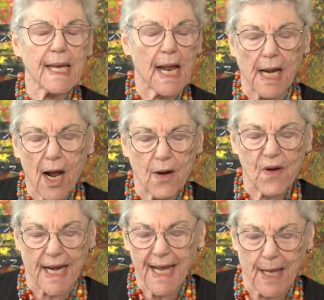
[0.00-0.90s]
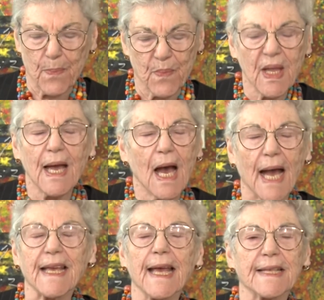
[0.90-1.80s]
and her and him. I
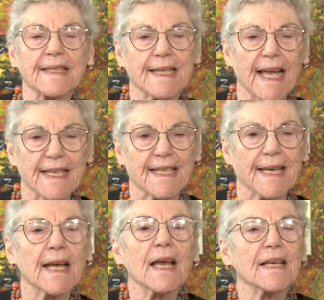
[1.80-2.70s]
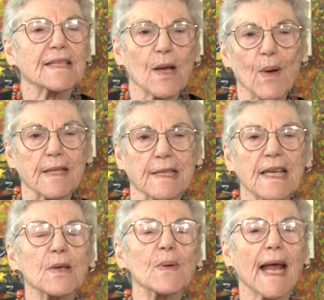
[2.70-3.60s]
can't stand it. So I'll see
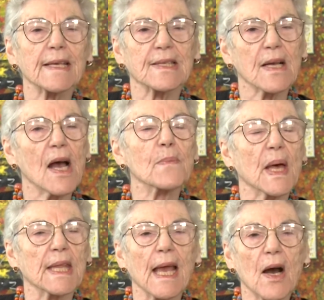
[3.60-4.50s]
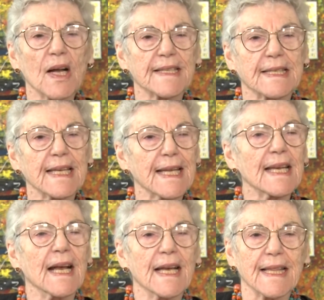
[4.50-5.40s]
you next time on the art scene.
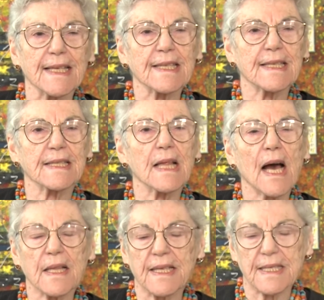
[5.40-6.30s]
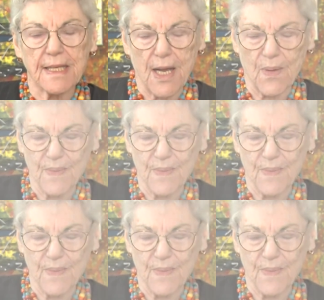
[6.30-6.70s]
This is Lila Snow.